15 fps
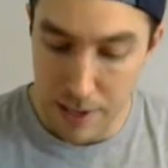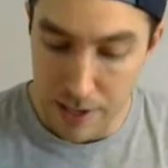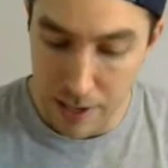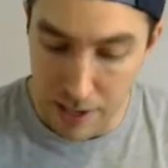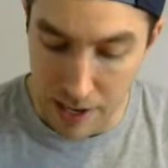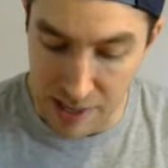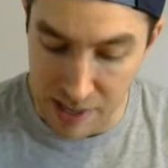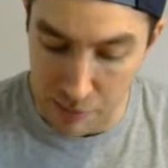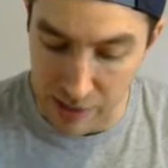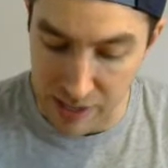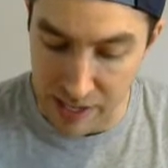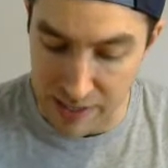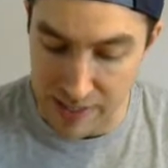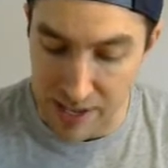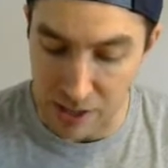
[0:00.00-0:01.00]
And then we
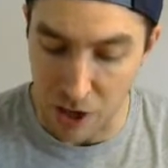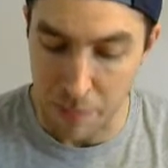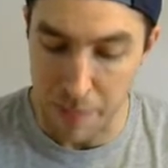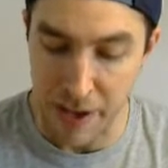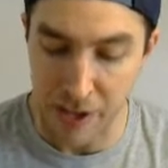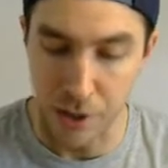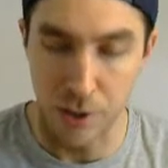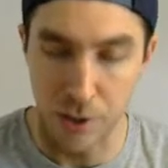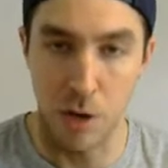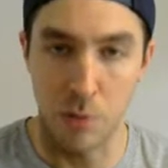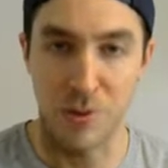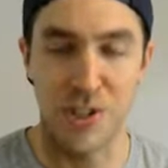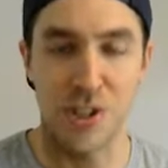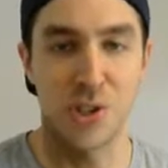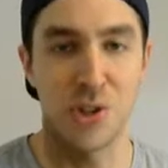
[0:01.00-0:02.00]
got the LR Piccolo,
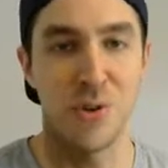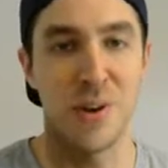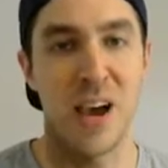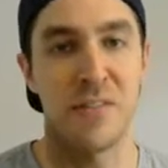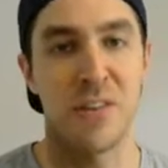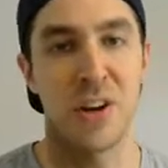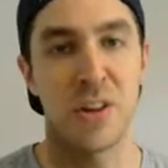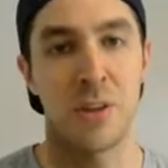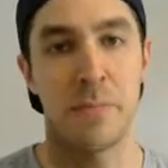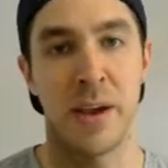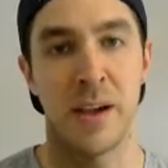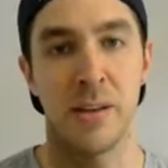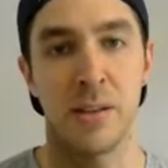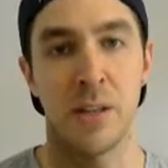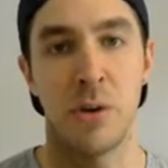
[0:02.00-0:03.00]
which I do have another
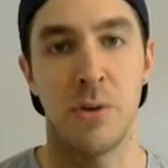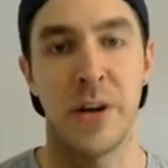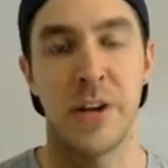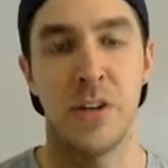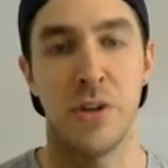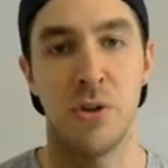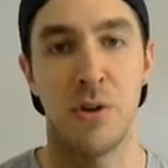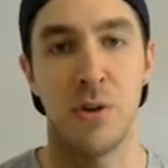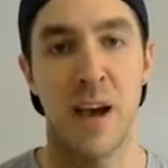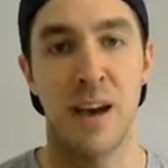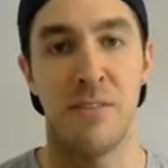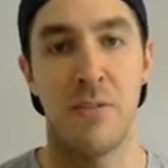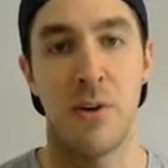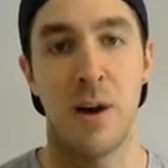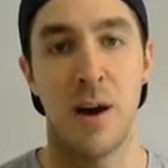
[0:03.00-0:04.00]
Piccolo, and I do
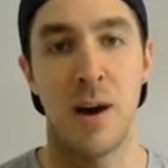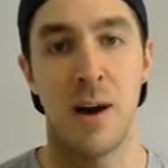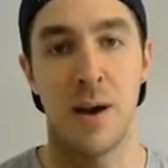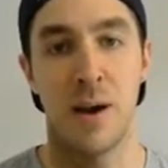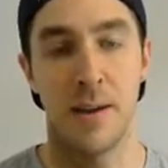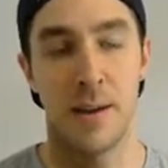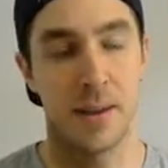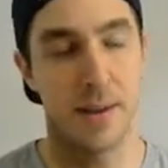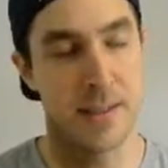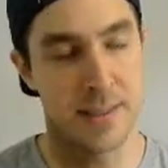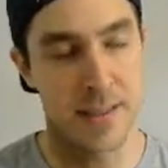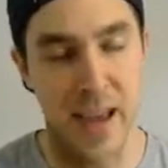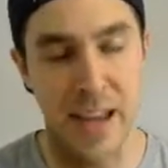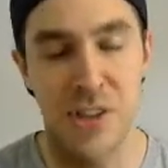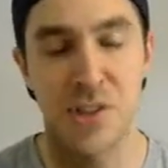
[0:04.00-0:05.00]
have
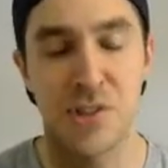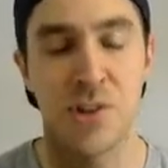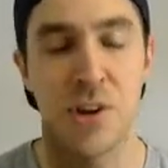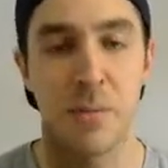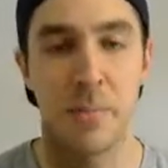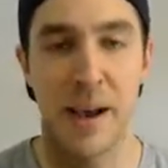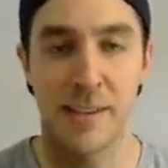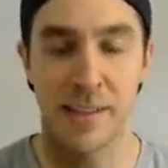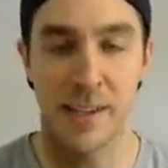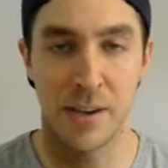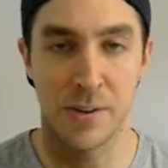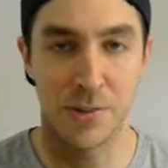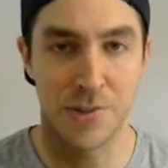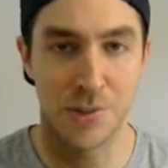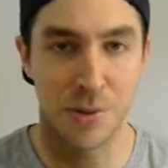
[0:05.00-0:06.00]
intentions on maxing
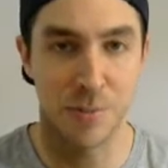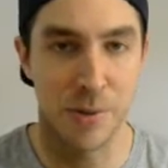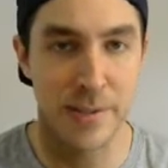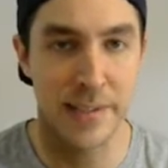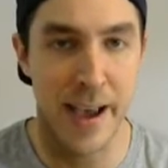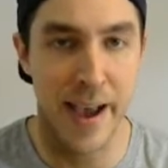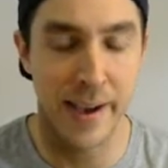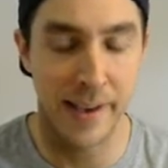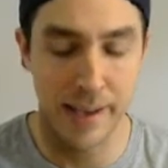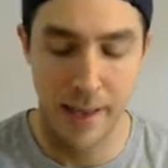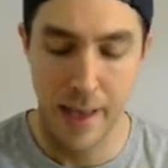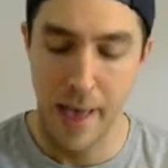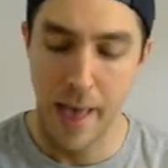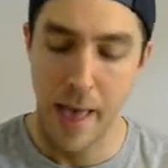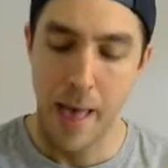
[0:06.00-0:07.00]
out a Super Attack.
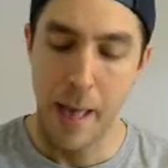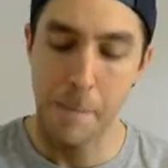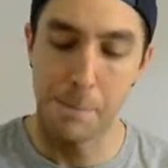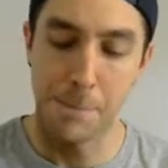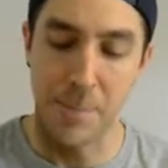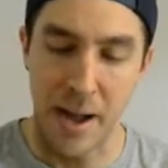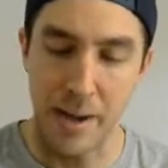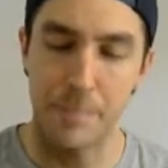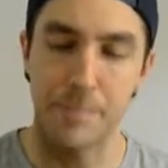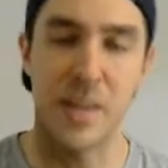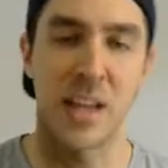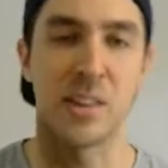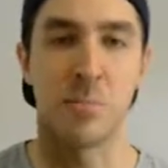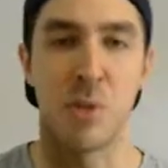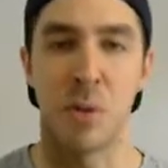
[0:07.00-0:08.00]
But
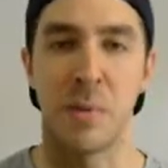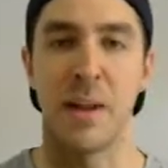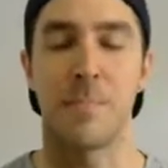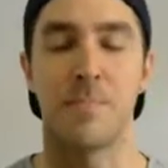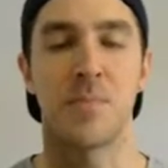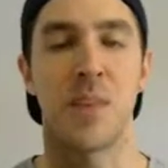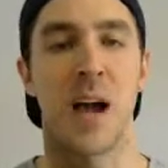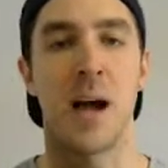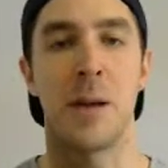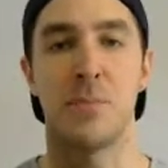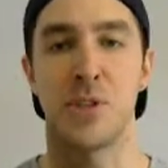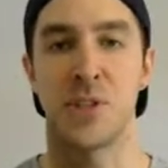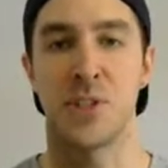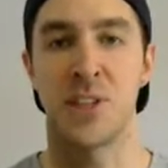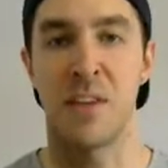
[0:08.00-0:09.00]
at the moment,
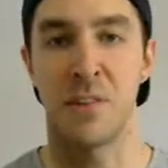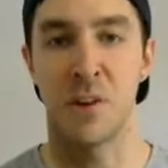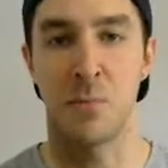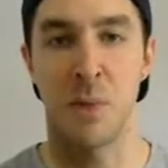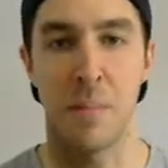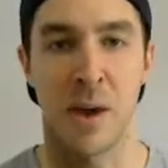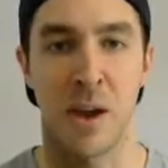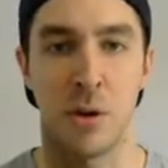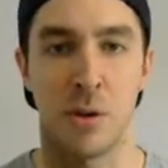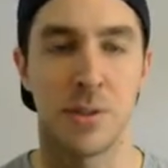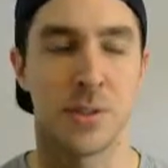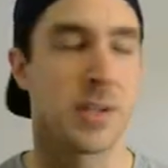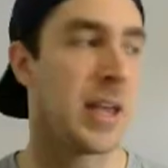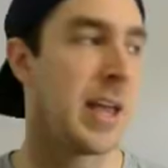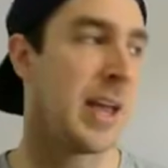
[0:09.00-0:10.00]
I'm just saving all my
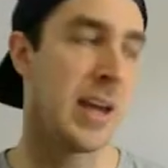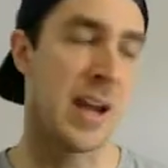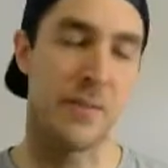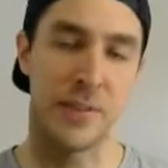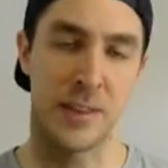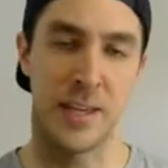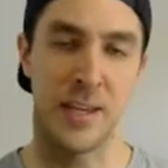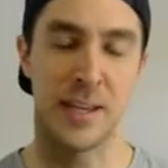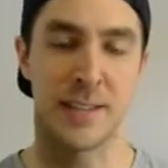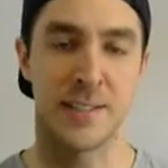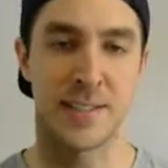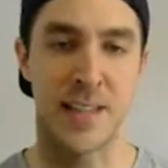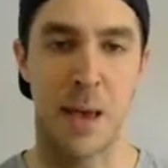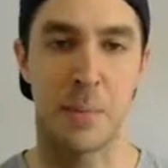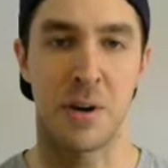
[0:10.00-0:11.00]
medals and everything and
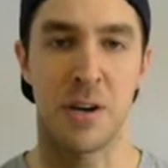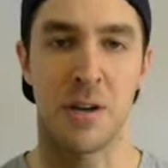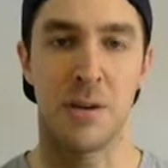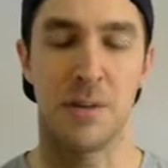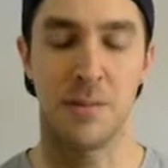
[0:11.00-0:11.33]
stamina